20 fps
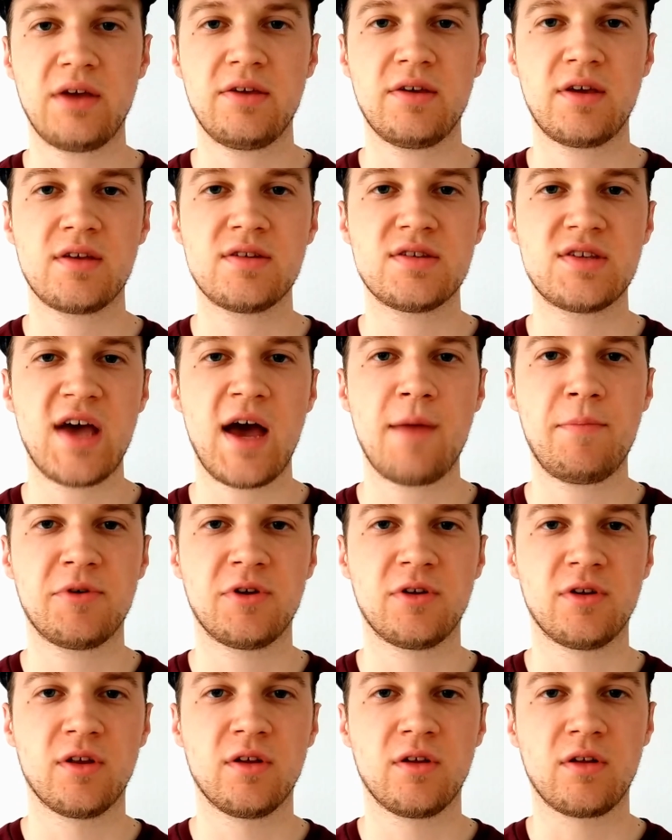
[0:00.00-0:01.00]
you can tap on
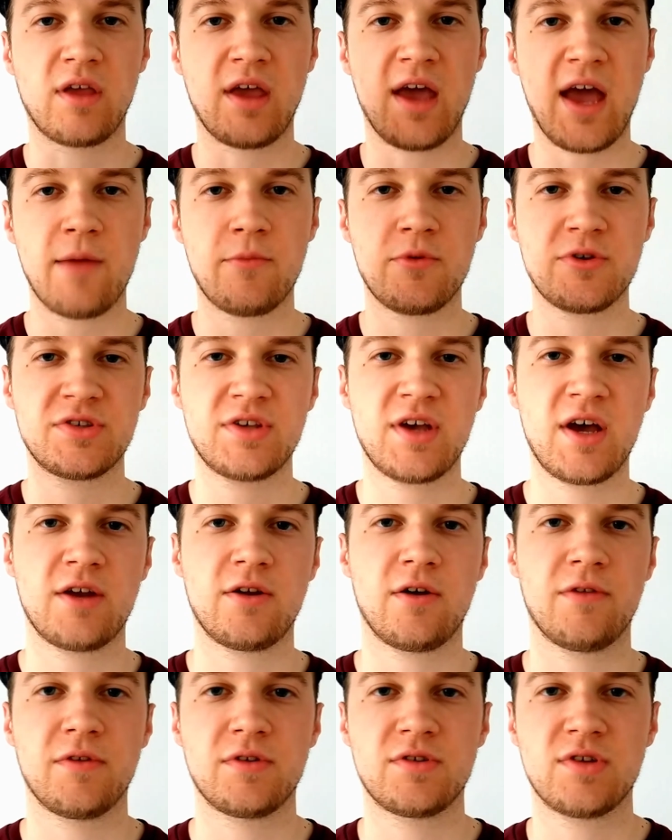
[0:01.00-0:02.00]
a little camera sign
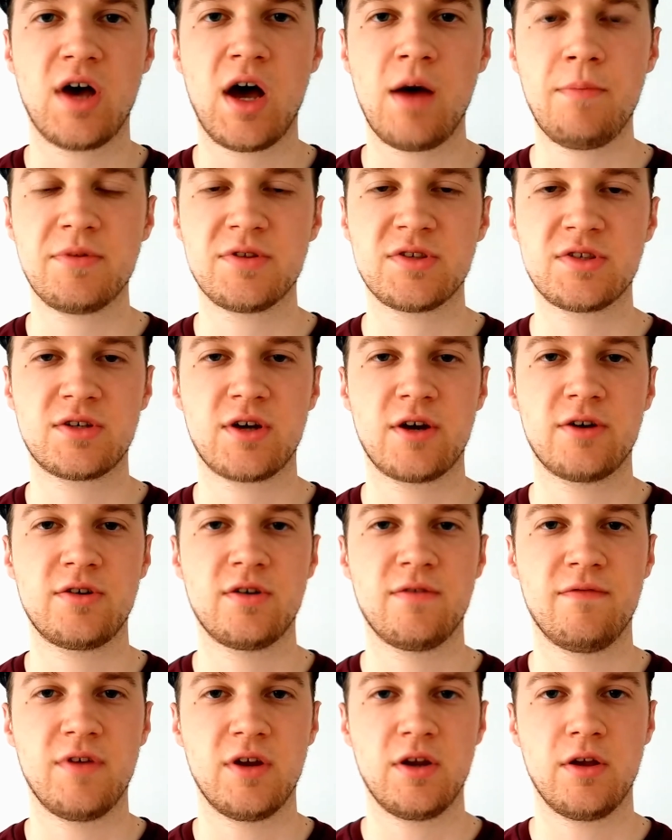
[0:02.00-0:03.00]
on the top and start
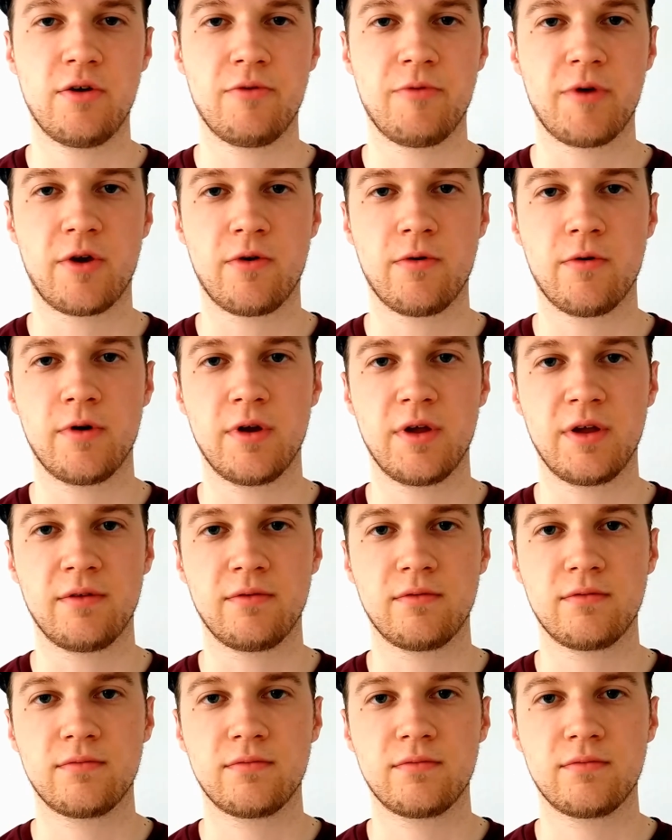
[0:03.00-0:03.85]
your video recording.